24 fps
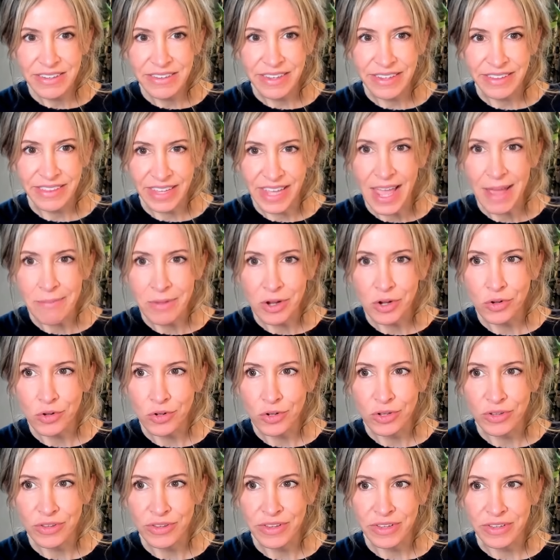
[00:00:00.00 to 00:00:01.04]
Like the
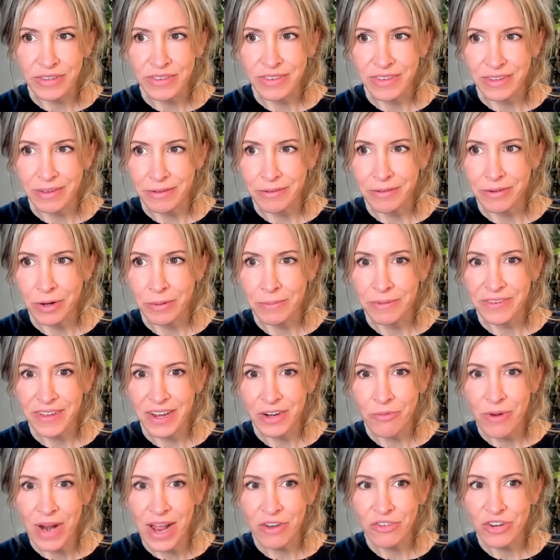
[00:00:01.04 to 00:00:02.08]
chemical, the, the
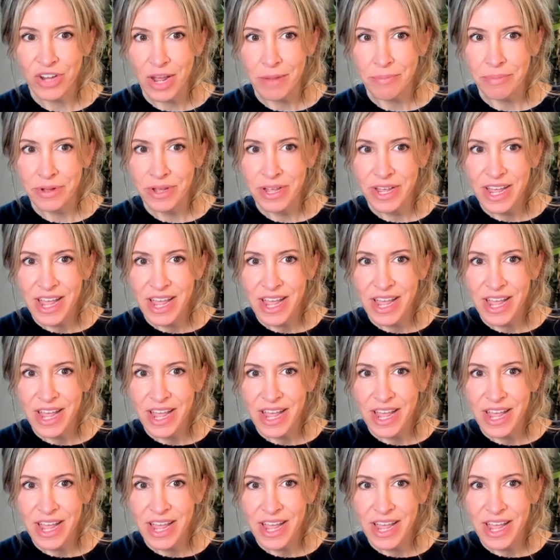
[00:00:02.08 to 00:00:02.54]
herbicide Roundup.